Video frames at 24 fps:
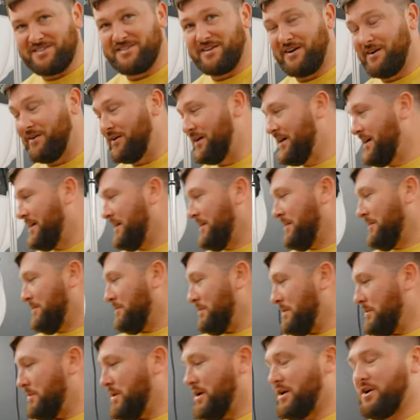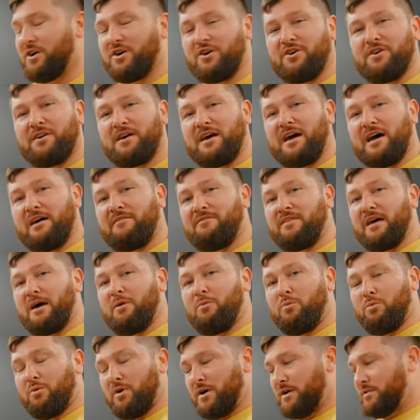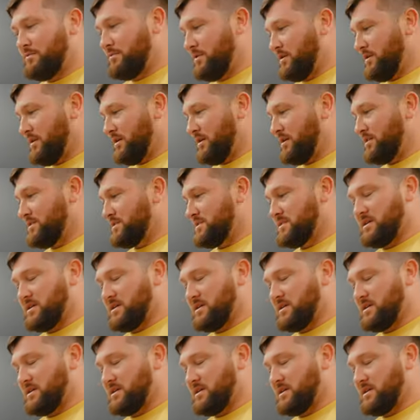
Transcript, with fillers: So we want her to have that one really good